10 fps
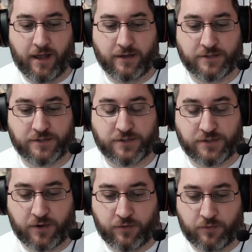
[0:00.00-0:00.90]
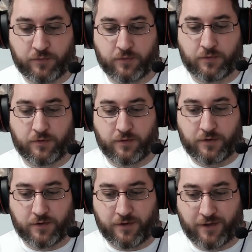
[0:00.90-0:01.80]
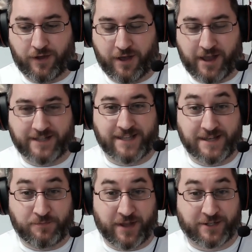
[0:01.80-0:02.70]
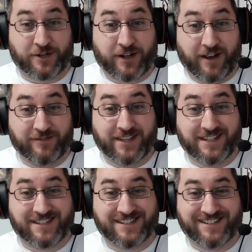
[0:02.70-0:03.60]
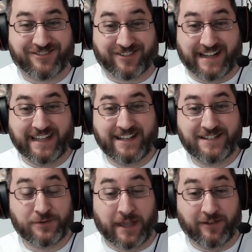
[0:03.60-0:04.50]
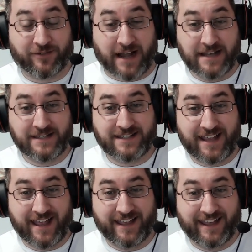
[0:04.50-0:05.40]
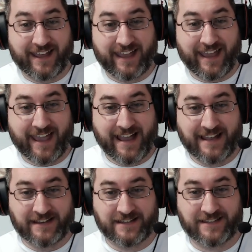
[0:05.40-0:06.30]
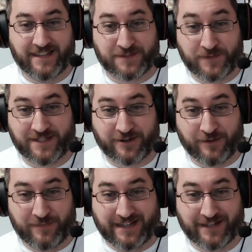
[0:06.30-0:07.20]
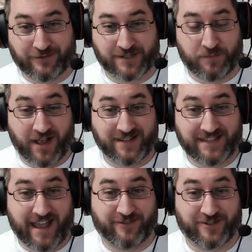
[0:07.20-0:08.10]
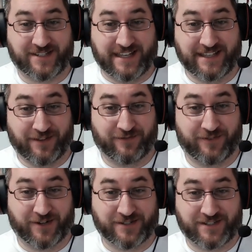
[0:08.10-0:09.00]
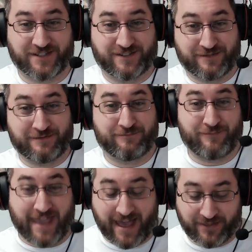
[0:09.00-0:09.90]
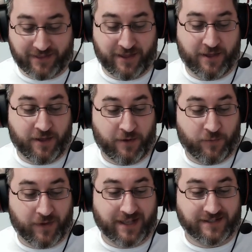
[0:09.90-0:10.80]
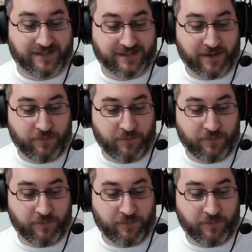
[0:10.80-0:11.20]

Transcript: So I sent a picture of this reading to a friend, and this was their immediate response after seeing the first path was